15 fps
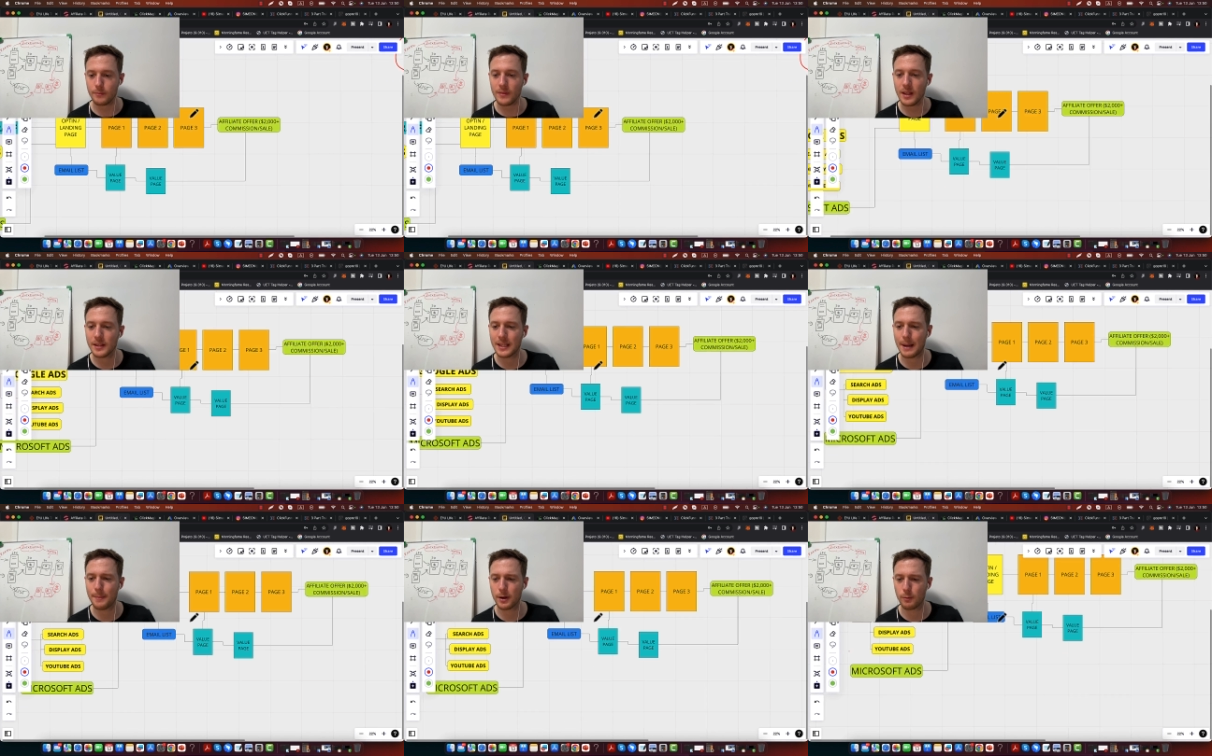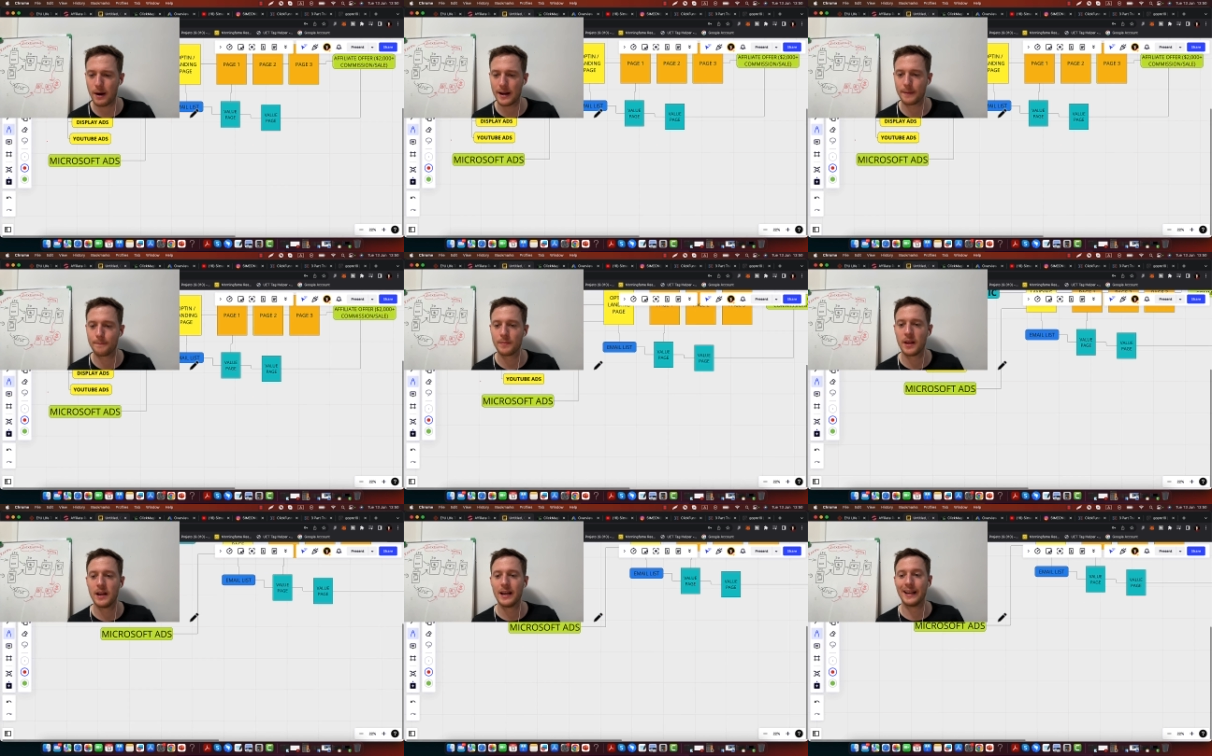Number one
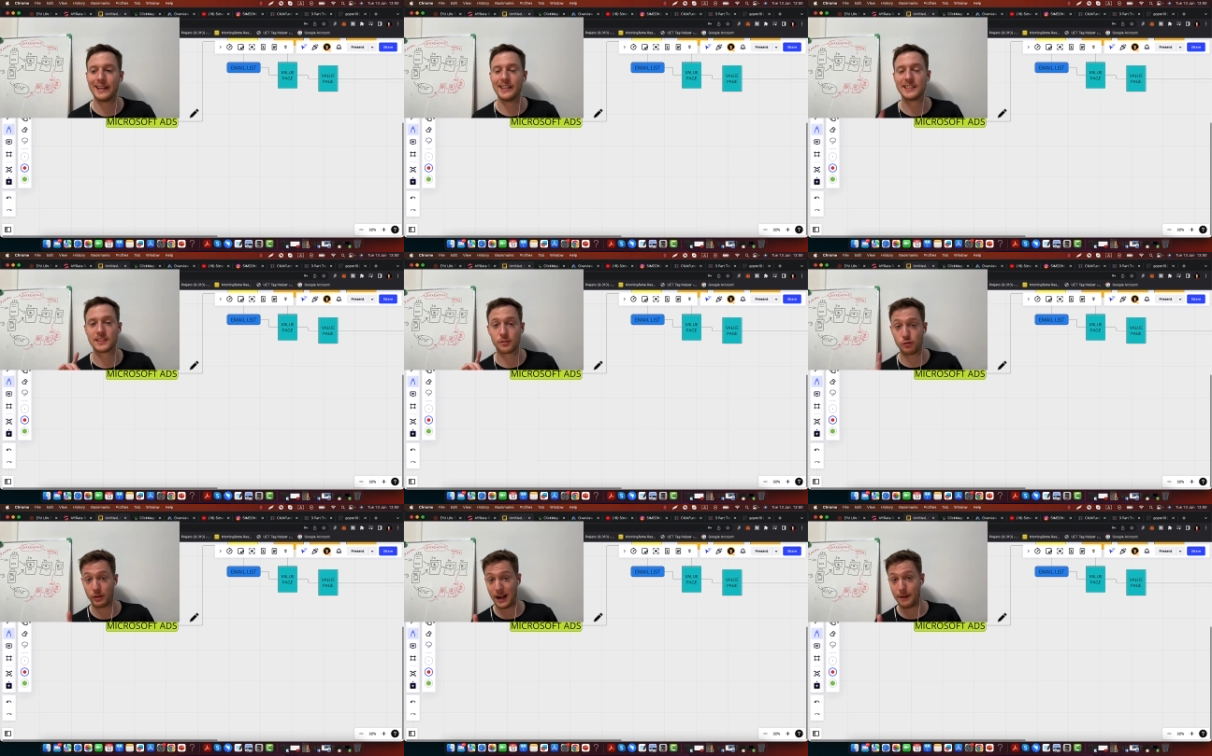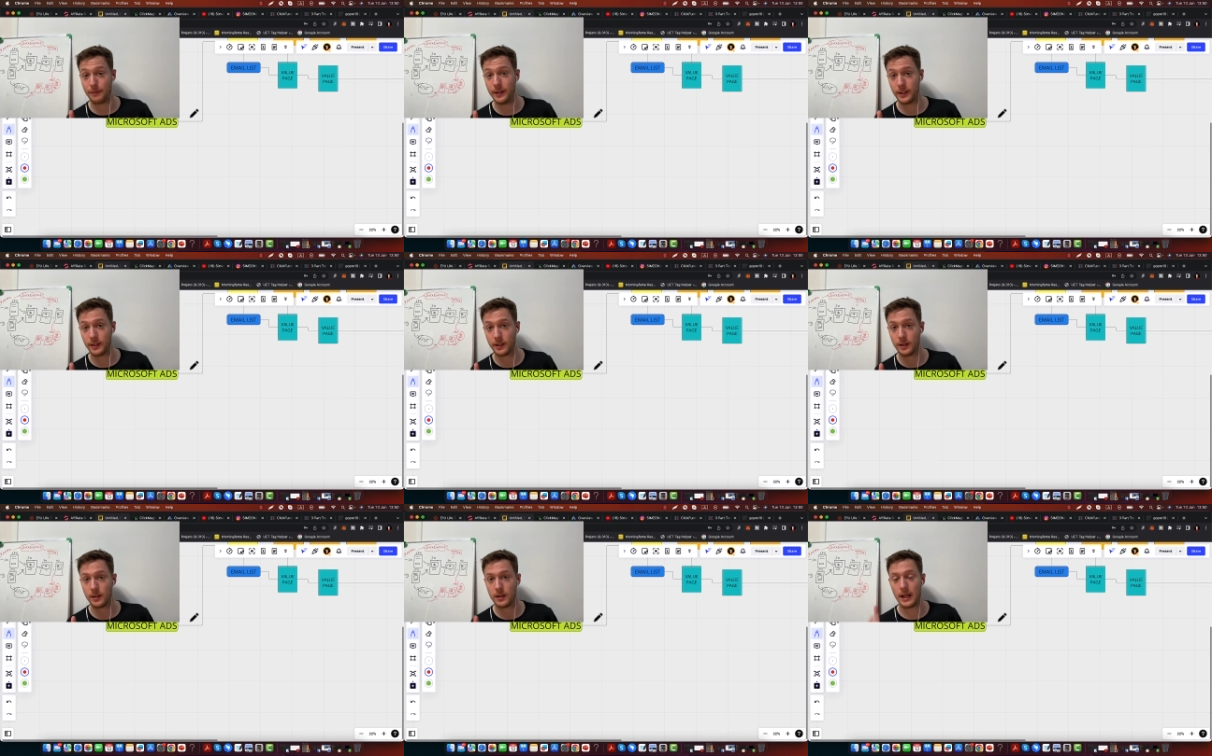is traffic
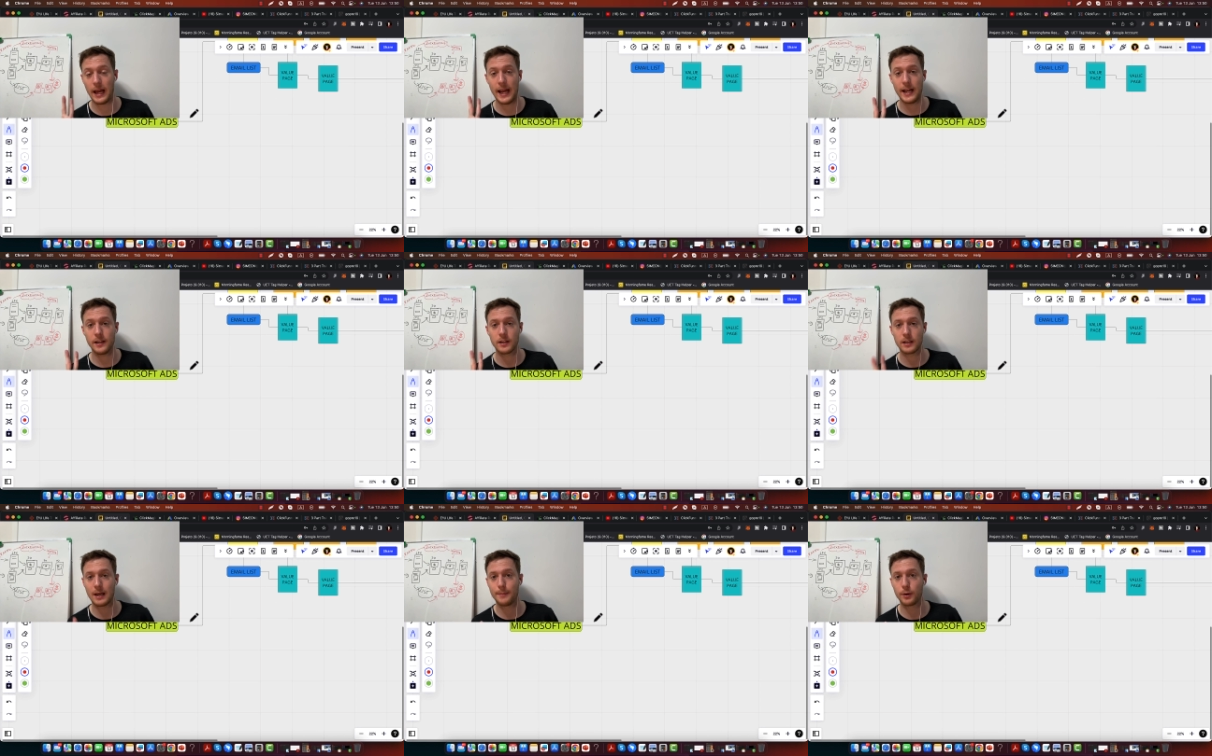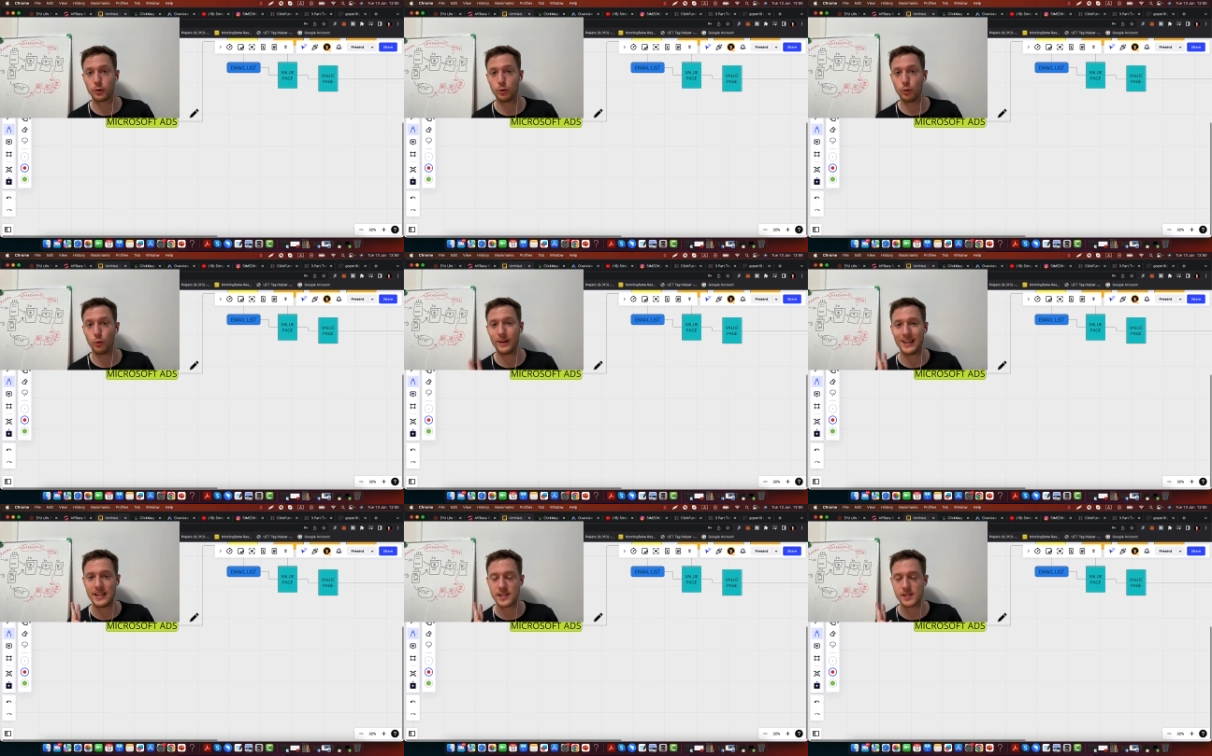and number two
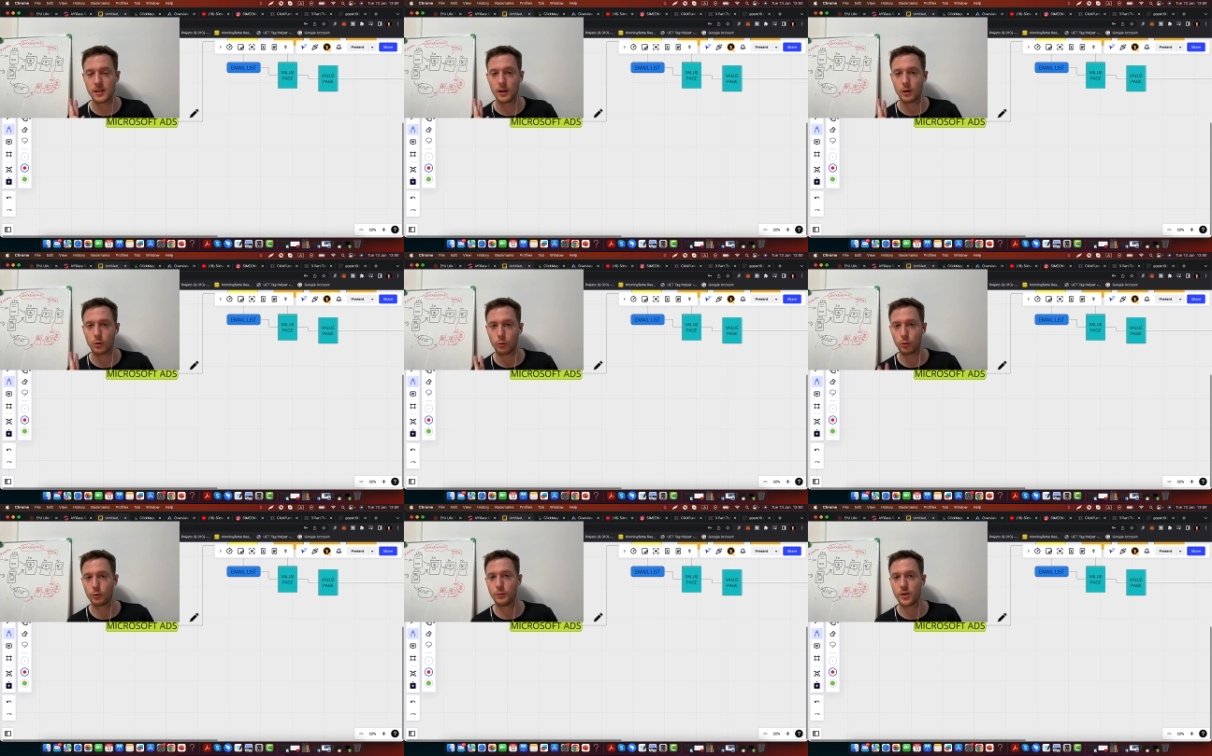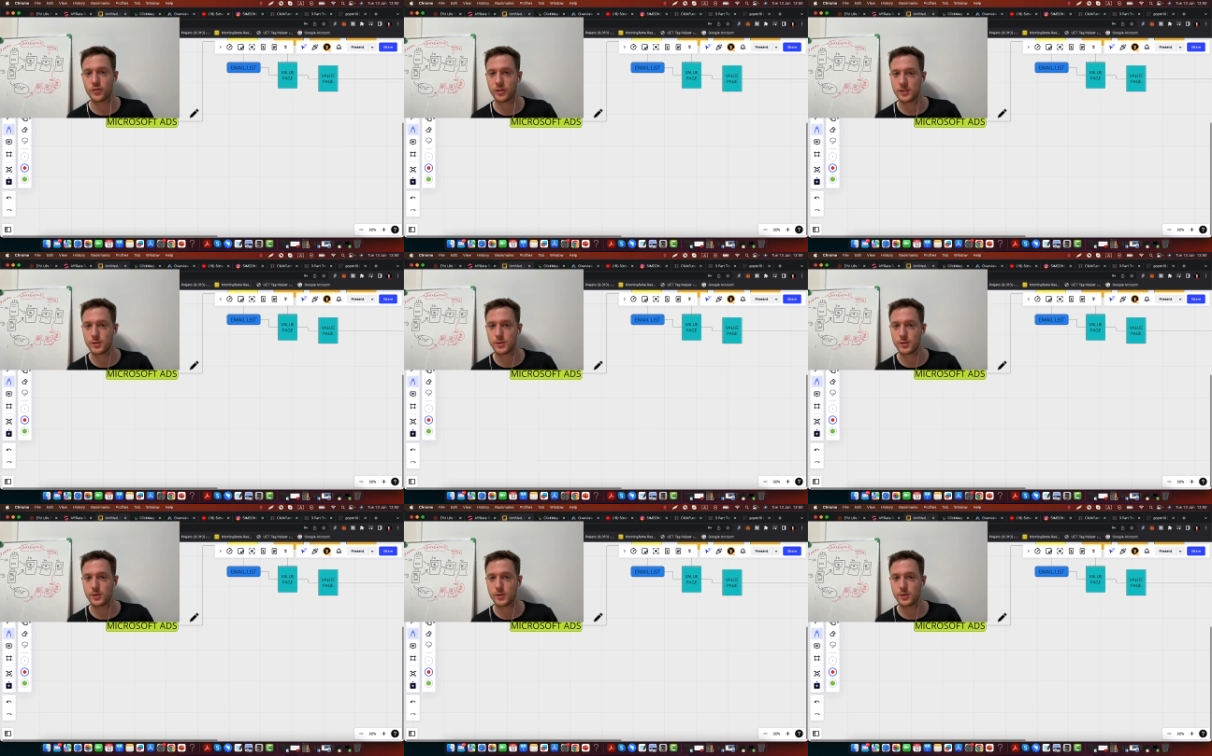is conversions.